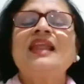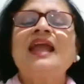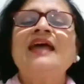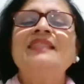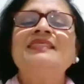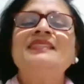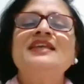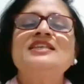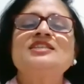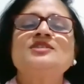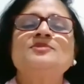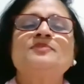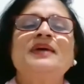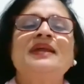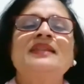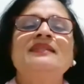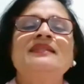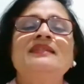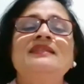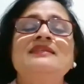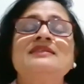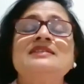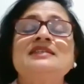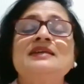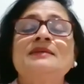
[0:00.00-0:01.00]
and they
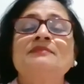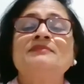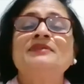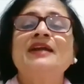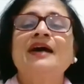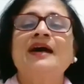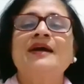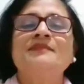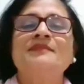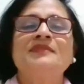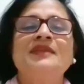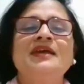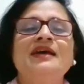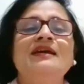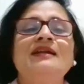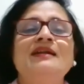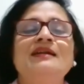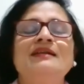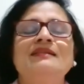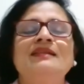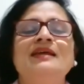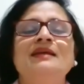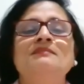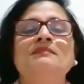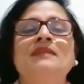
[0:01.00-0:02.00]
spend some time there,
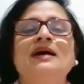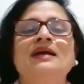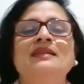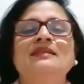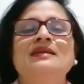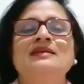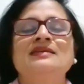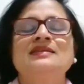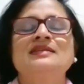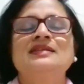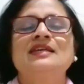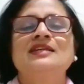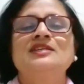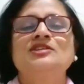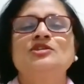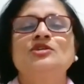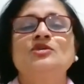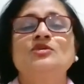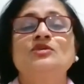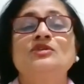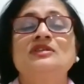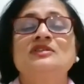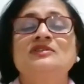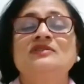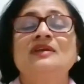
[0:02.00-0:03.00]
and then Mata says,
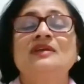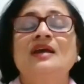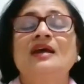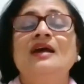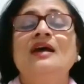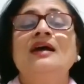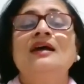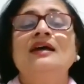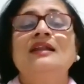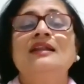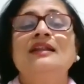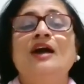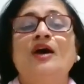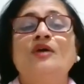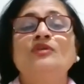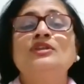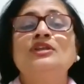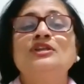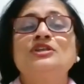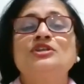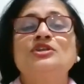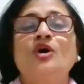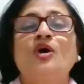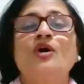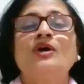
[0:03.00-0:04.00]
look, now
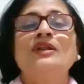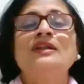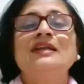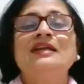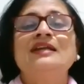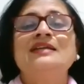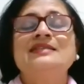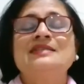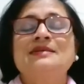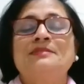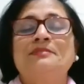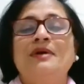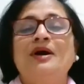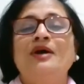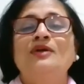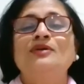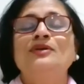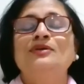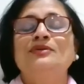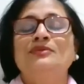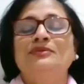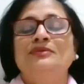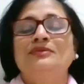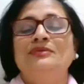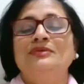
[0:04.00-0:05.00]
the dawn,
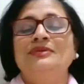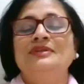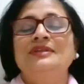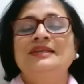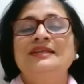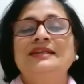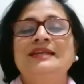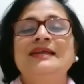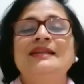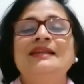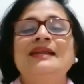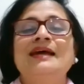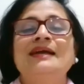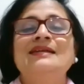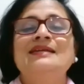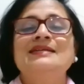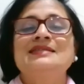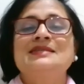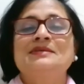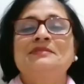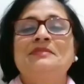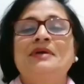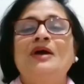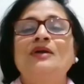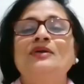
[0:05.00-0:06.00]
the daylight
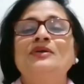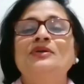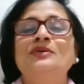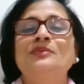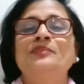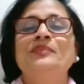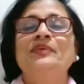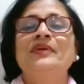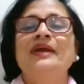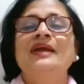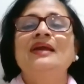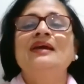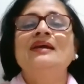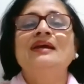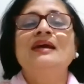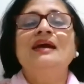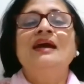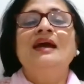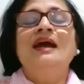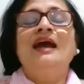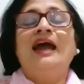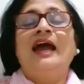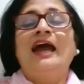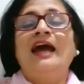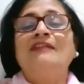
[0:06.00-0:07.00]
is about to break,
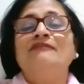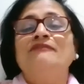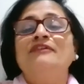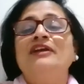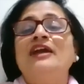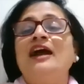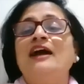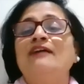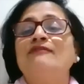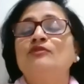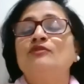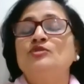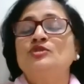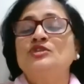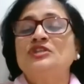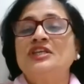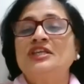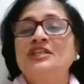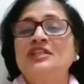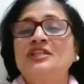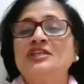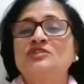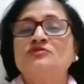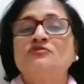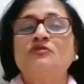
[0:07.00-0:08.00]
and we have to
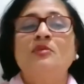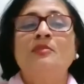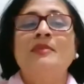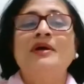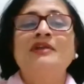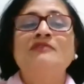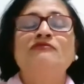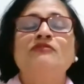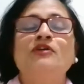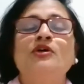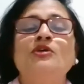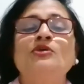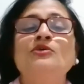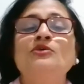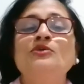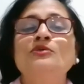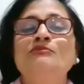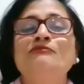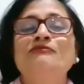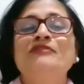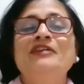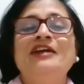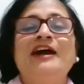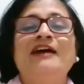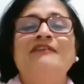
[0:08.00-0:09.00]
see this woman for whom
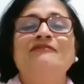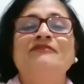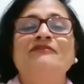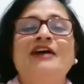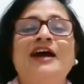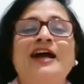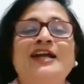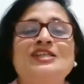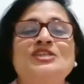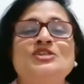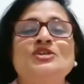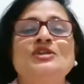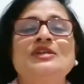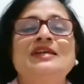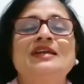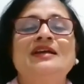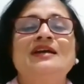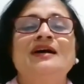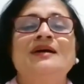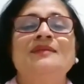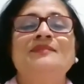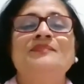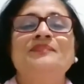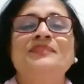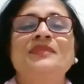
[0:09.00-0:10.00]
we have actually
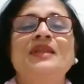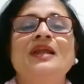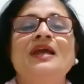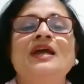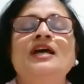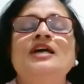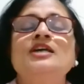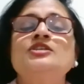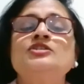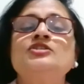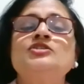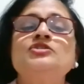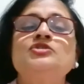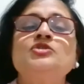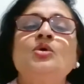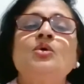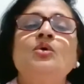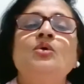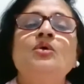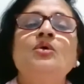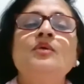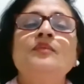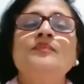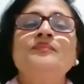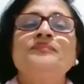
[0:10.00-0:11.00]
come.
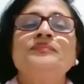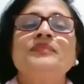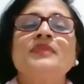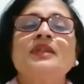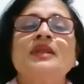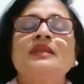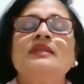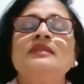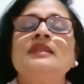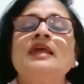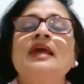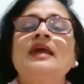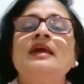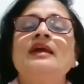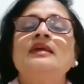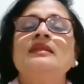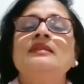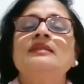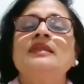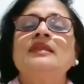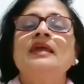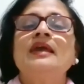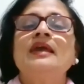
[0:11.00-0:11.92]
So they